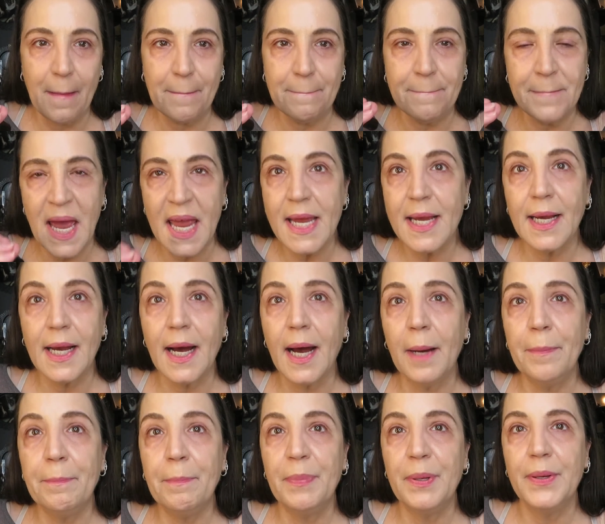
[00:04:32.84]

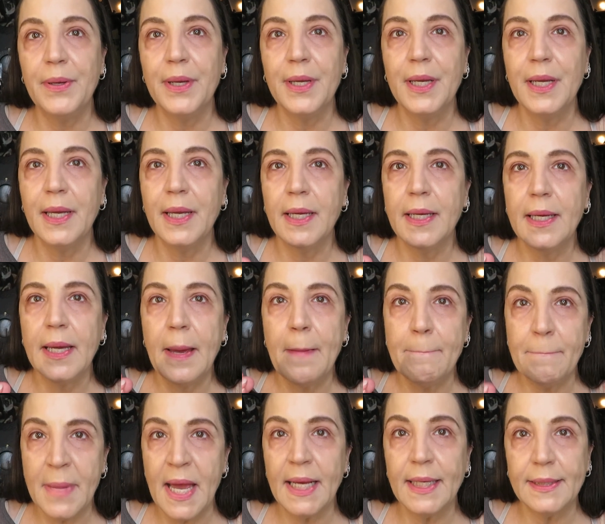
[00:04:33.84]
makeup
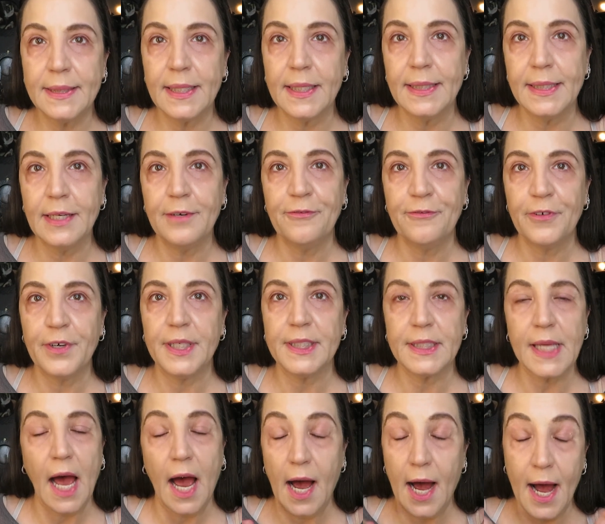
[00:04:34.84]
makes a difference.
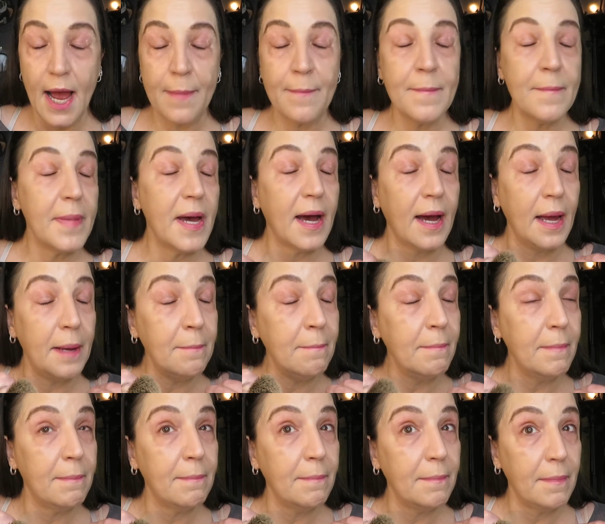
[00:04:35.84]
I'm
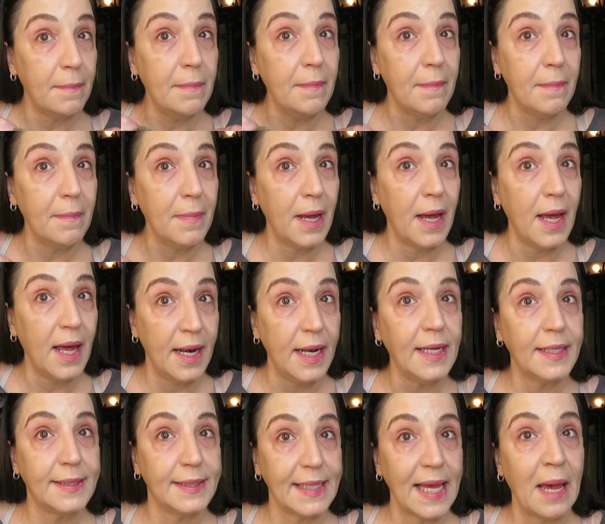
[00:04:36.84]
an
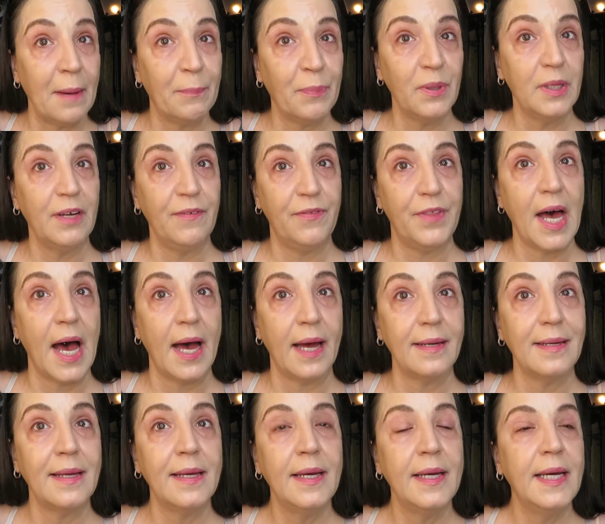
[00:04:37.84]
example of
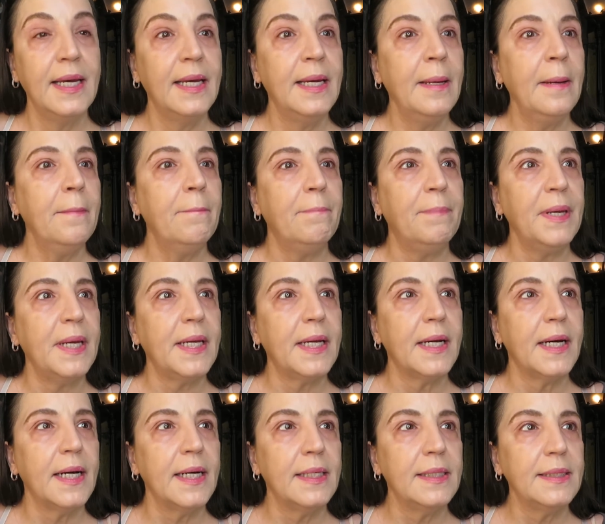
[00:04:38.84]
that,
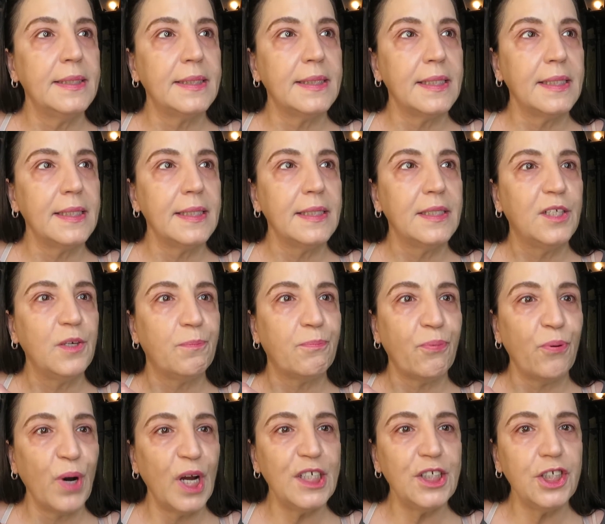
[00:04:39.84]
because
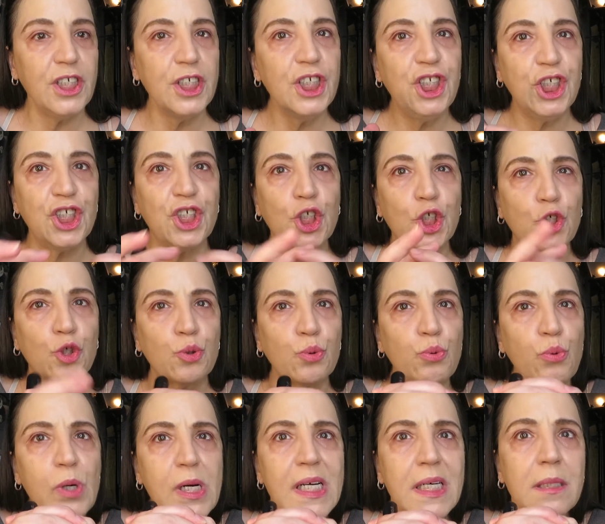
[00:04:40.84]
depression just
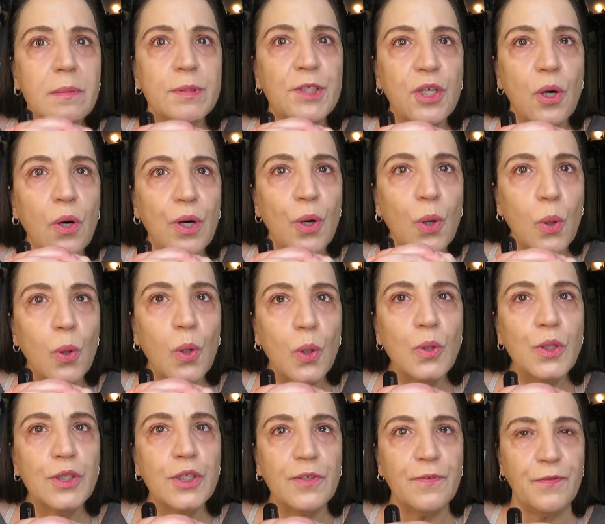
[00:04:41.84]
grabs
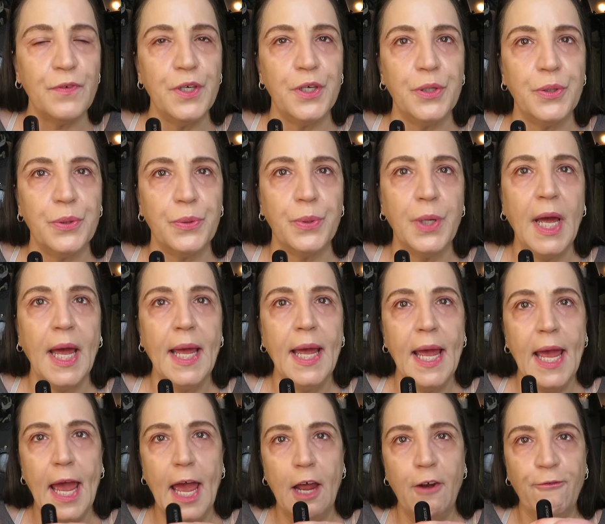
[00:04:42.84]
hold of you.
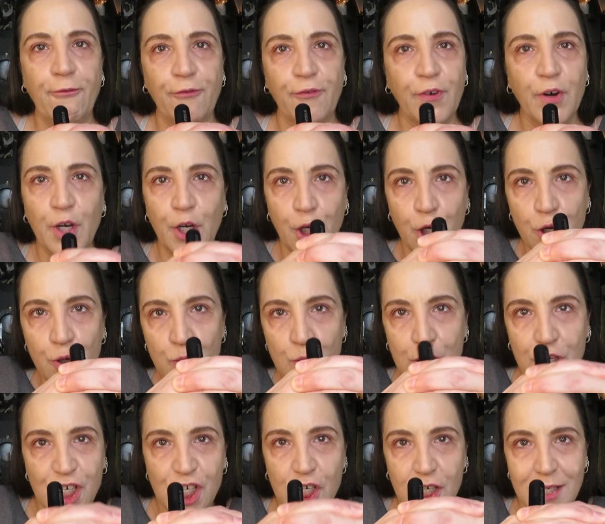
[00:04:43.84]
And for you
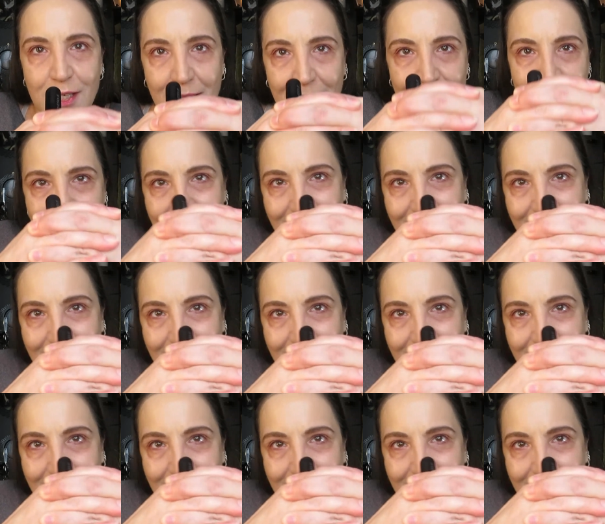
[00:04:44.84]
to just